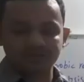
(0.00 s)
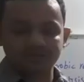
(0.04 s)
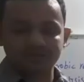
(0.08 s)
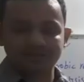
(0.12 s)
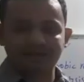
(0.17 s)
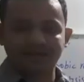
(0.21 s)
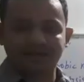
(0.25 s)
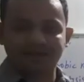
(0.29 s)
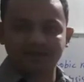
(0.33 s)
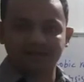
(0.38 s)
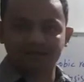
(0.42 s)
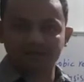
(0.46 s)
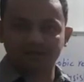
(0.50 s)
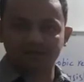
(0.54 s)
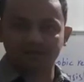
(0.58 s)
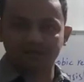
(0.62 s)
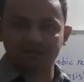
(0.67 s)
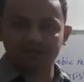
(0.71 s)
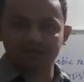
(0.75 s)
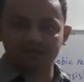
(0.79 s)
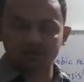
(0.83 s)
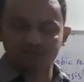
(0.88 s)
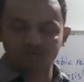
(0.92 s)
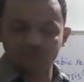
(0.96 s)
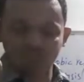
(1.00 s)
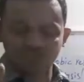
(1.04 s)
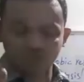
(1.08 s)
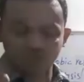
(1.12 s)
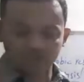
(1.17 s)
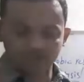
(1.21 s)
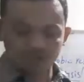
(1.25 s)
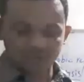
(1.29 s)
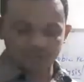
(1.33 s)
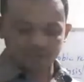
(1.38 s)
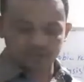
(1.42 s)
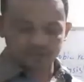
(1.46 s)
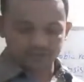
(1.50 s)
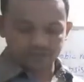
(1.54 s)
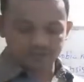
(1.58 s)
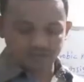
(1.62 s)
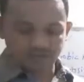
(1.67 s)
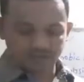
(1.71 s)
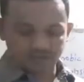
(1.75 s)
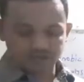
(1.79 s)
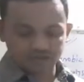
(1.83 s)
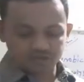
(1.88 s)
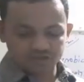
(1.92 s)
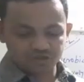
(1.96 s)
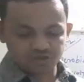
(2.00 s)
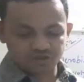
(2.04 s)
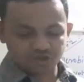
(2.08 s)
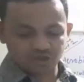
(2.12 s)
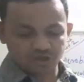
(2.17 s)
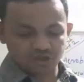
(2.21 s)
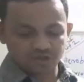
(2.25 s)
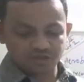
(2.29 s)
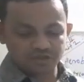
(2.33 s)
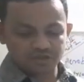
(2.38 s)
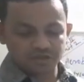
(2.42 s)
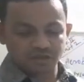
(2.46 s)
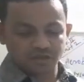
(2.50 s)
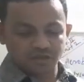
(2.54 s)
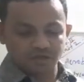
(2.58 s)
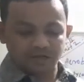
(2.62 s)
cycle chain reactions